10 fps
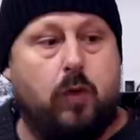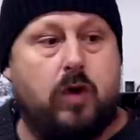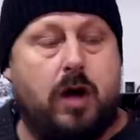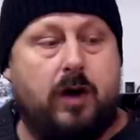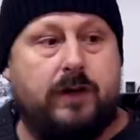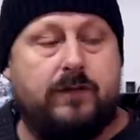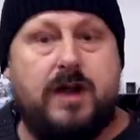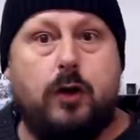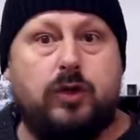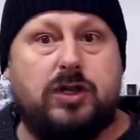kind of
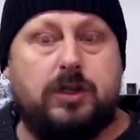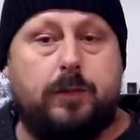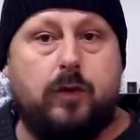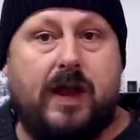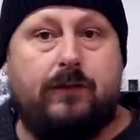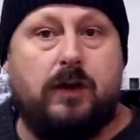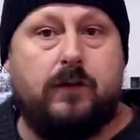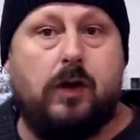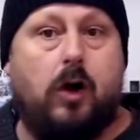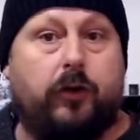noticeable level
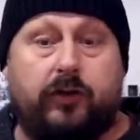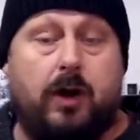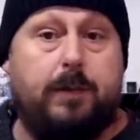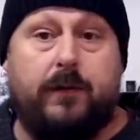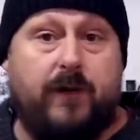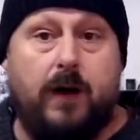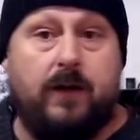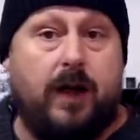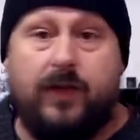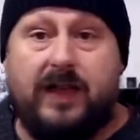of gloss, and I prefer
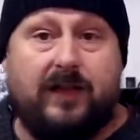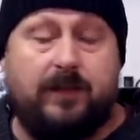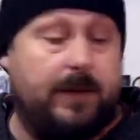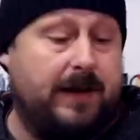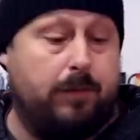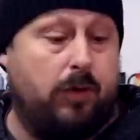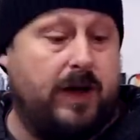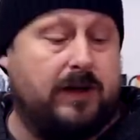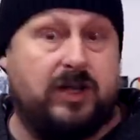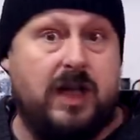it. I think it's a better
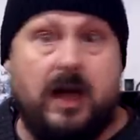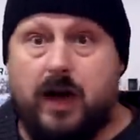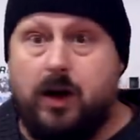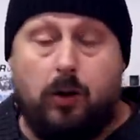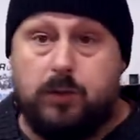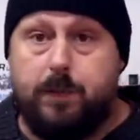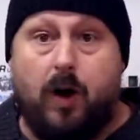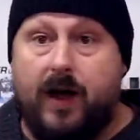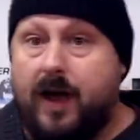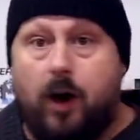product, and I would
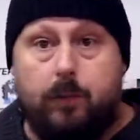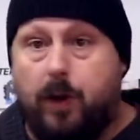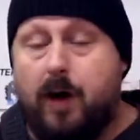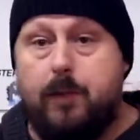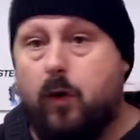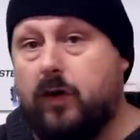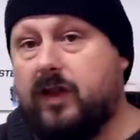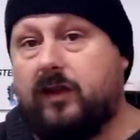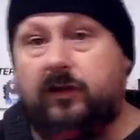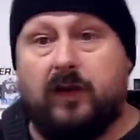buy it. I'll buy more of
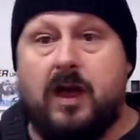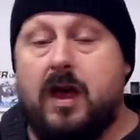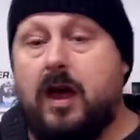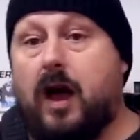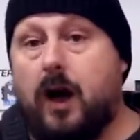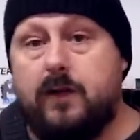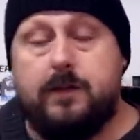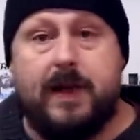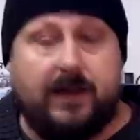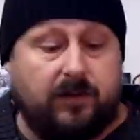this over
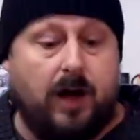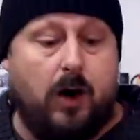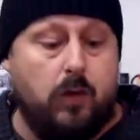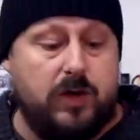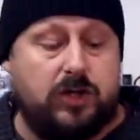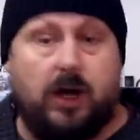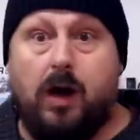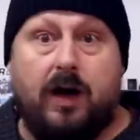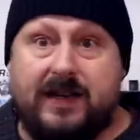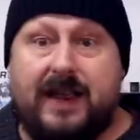Meg's Gold, which I
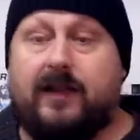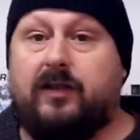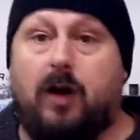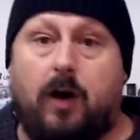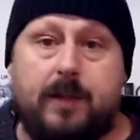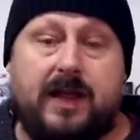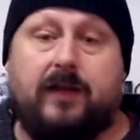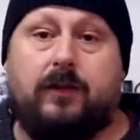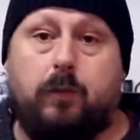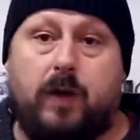like, next time. And
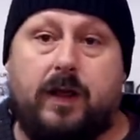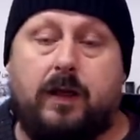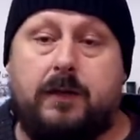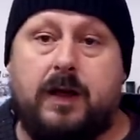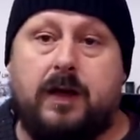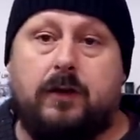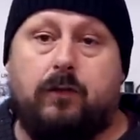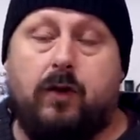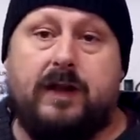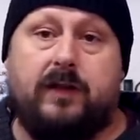that's one of
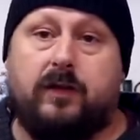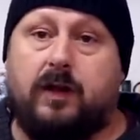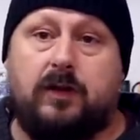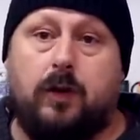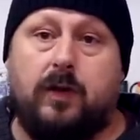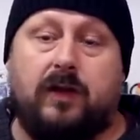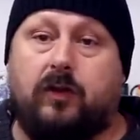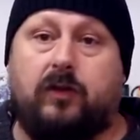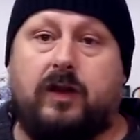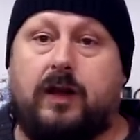the reasons I do
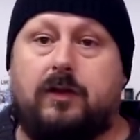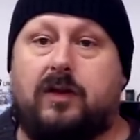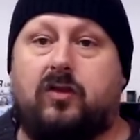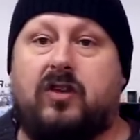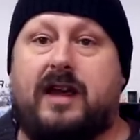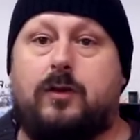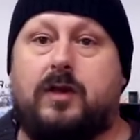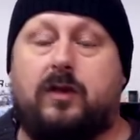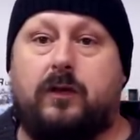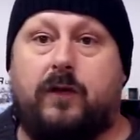this, you know, this channel,
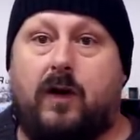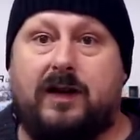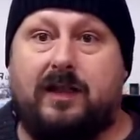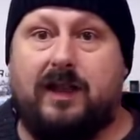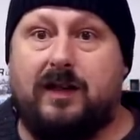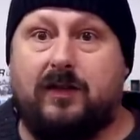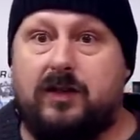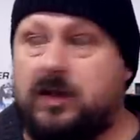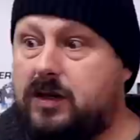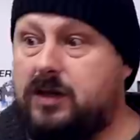is you find things and
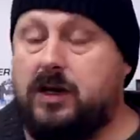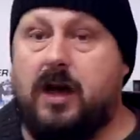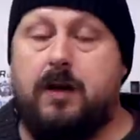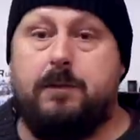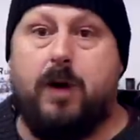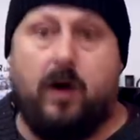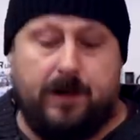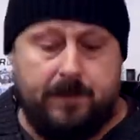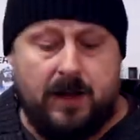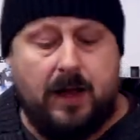you go and
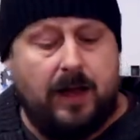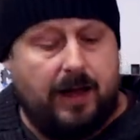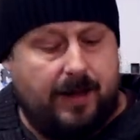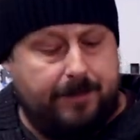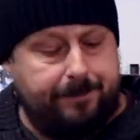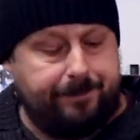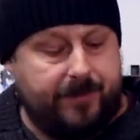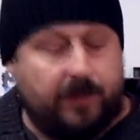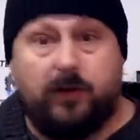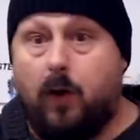buy them.
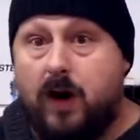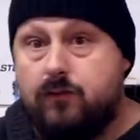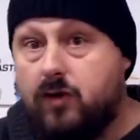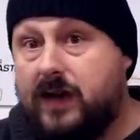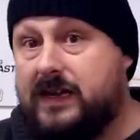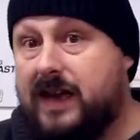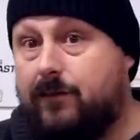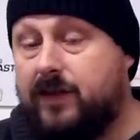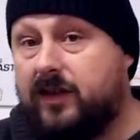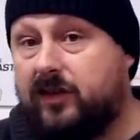So I really
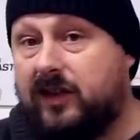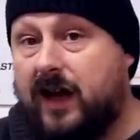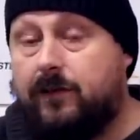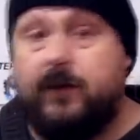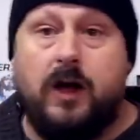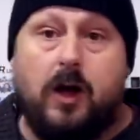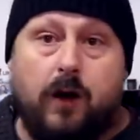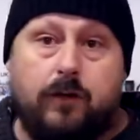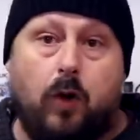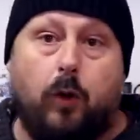love this stuff.
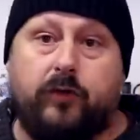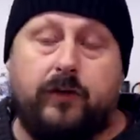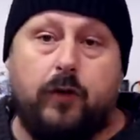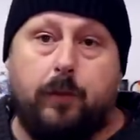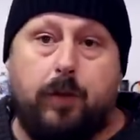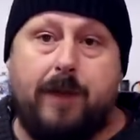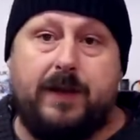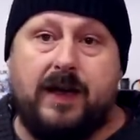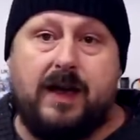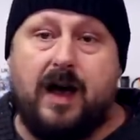Of course, if you're
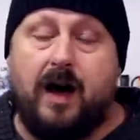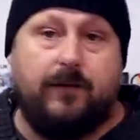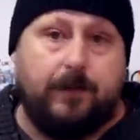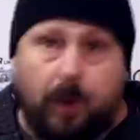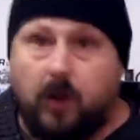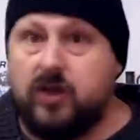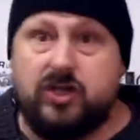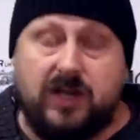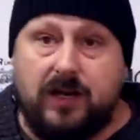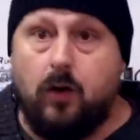prepping a car for
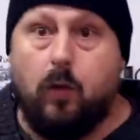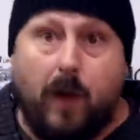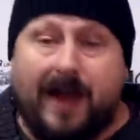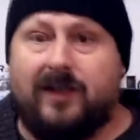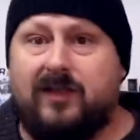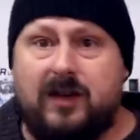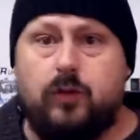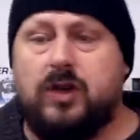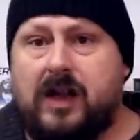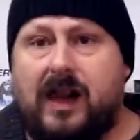polishing or waxing or
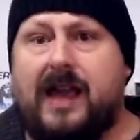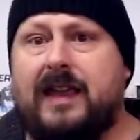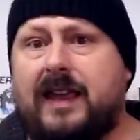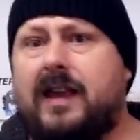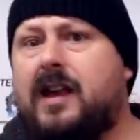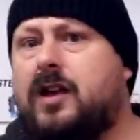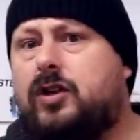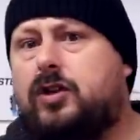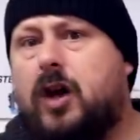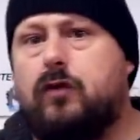you're claying it,
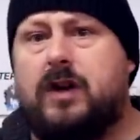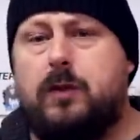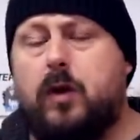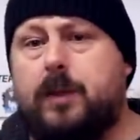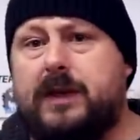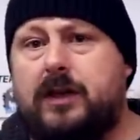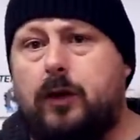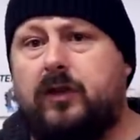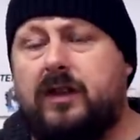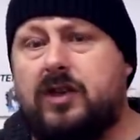you don't really want to be
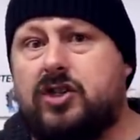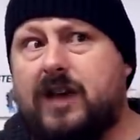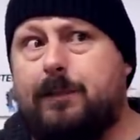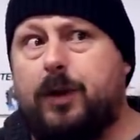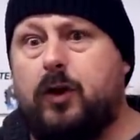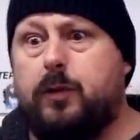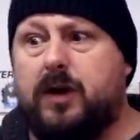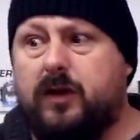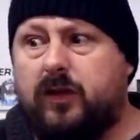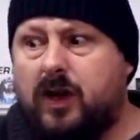using this shampoo,
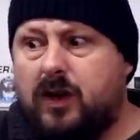because,